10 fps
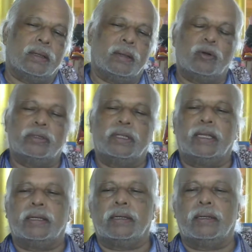about
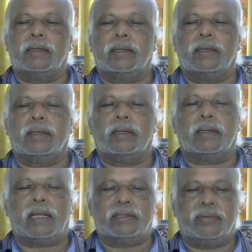the
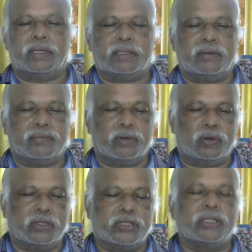classification of
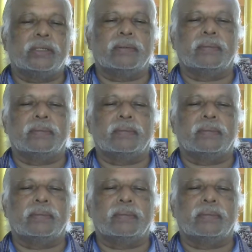roads,